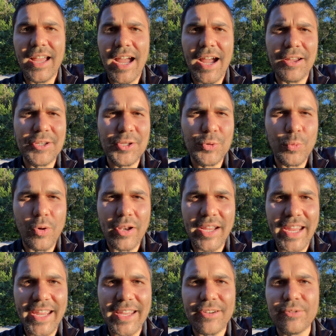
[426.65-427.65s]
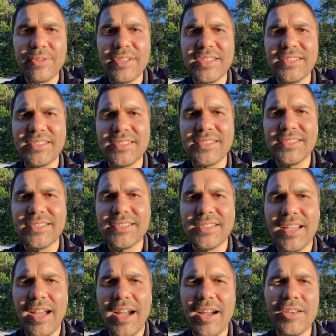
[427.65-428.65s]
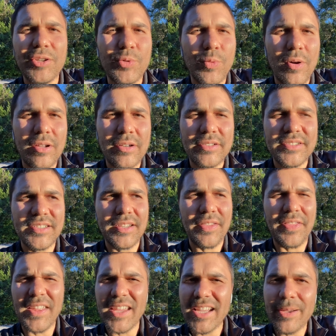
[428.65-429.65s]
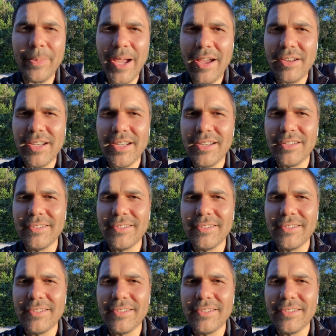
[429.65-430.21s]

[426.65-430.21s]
How do you want to handle this? How do you want to think about it?